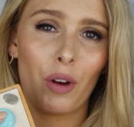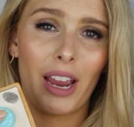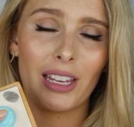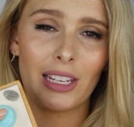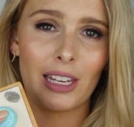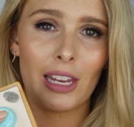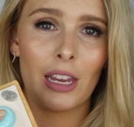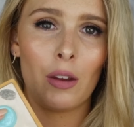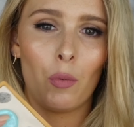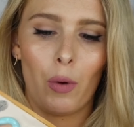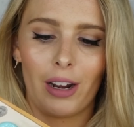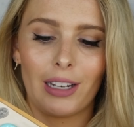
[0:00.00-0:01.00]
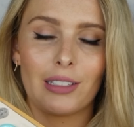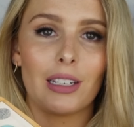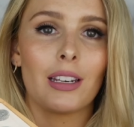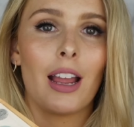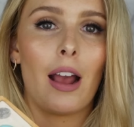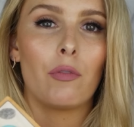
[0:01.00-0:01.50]
right here when I
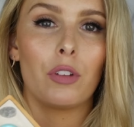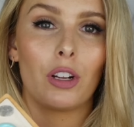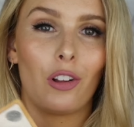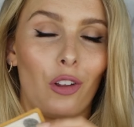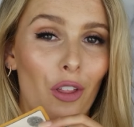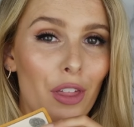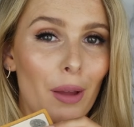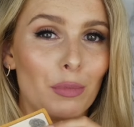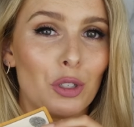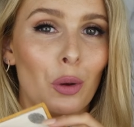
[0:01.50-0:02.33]
didn't have the cloth up